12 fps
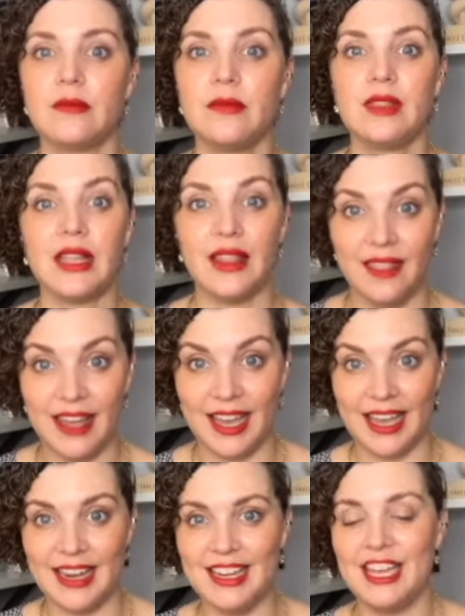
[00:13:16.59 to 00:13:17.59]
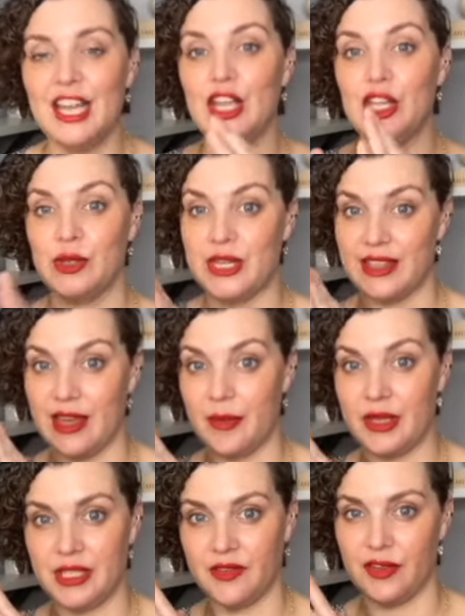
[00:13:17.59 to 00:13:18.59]
Then you take that
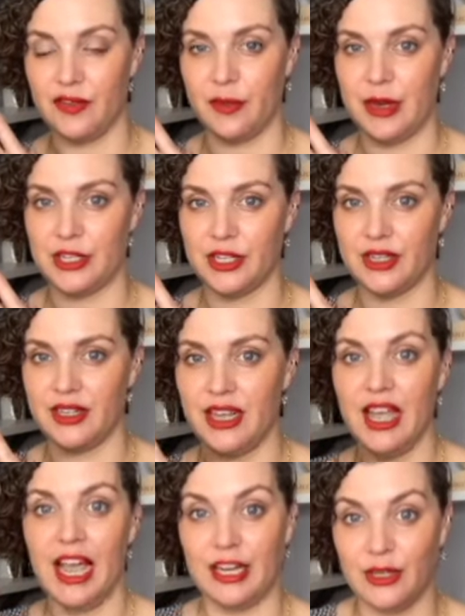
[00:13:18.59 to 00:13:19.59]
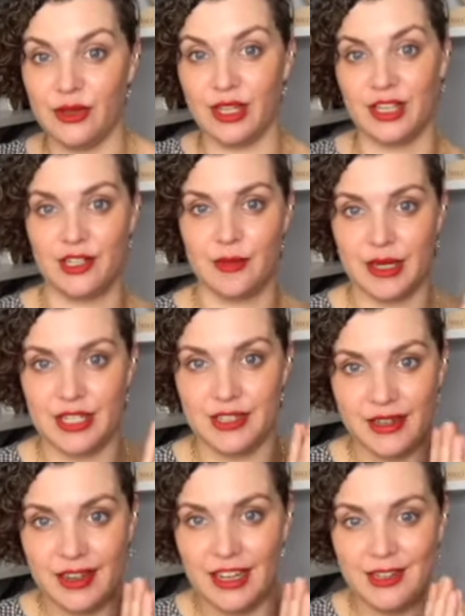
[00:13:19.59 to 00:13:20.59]
piece of information and you look at your
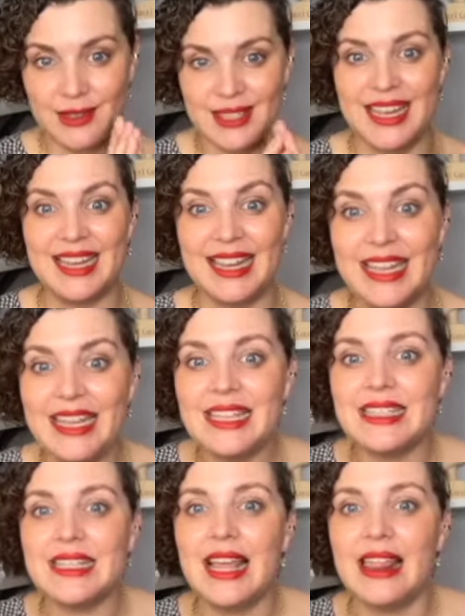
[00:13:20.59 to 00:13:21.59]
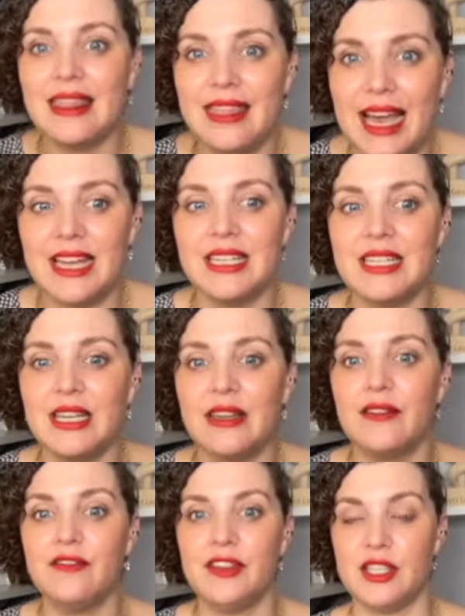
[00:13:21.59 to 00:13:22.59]
budget and you say, is that
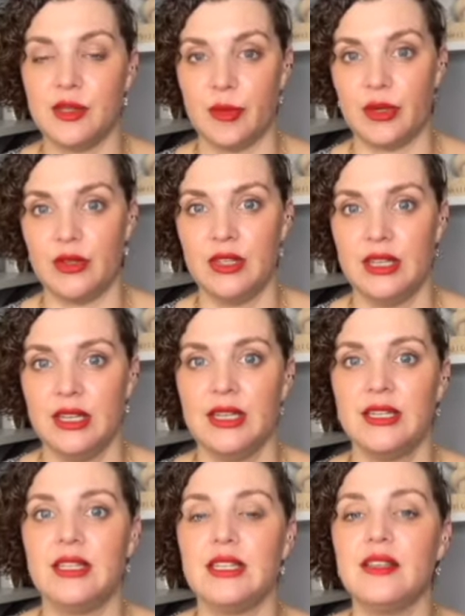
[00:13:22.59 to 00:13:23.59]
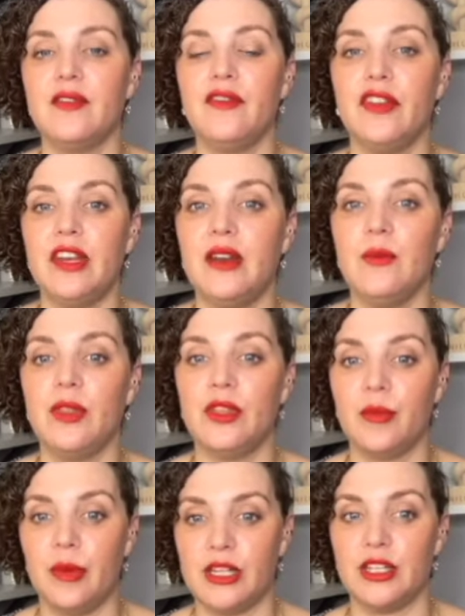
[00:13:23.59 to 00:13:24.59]
feasible? Does it fit in with your
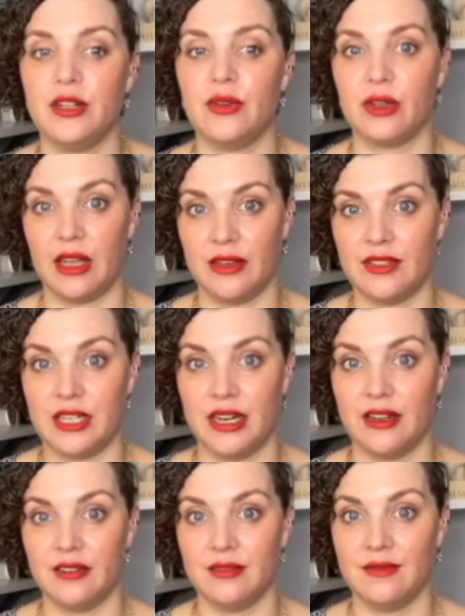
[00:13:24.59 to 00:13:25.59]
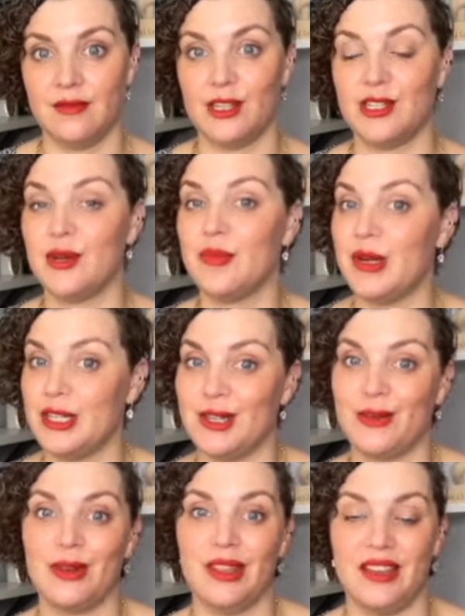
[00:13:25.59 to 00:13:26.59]
budget or lifestyle? Does your budget
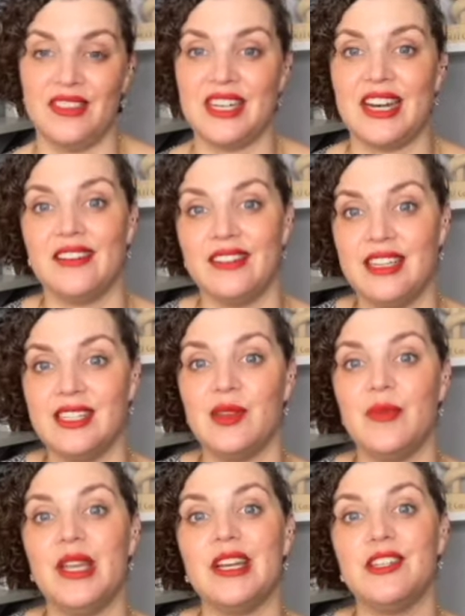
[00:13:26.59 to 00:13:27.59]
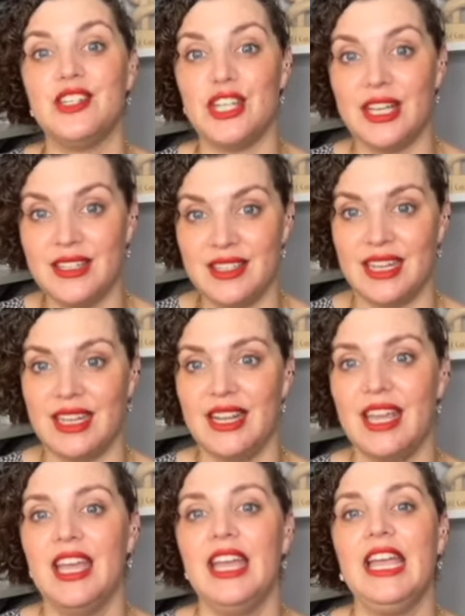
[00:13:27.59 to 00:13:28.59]
or lifestyle need to be adjusted
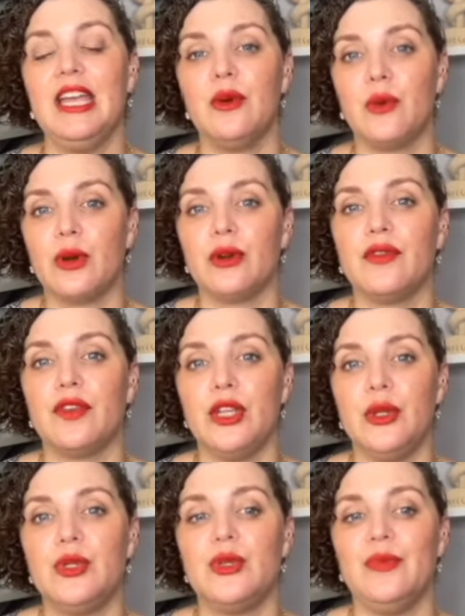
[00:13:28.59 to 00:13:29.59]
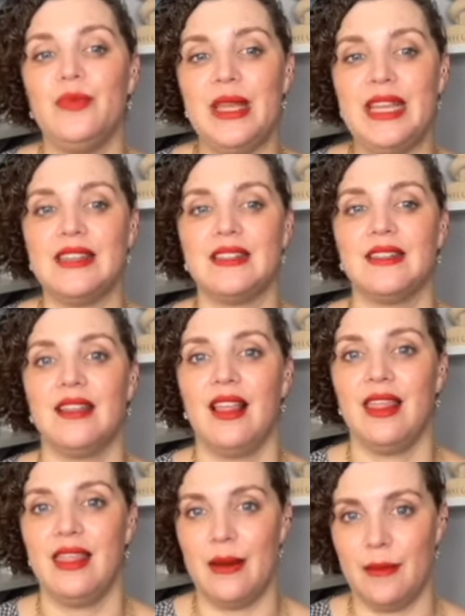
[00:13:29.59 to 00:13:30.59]
in order for you to meet
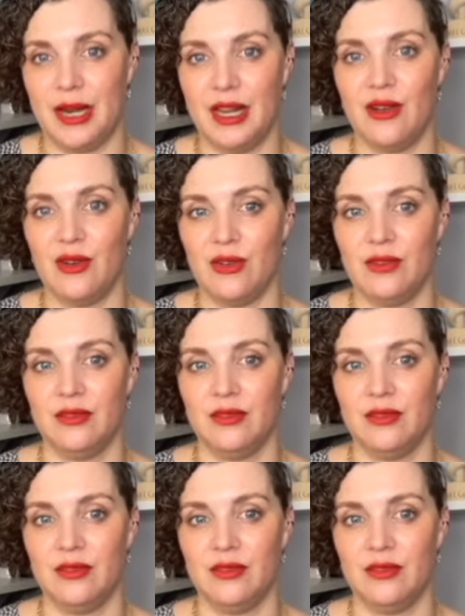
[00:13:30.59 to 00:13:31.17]
that money goal?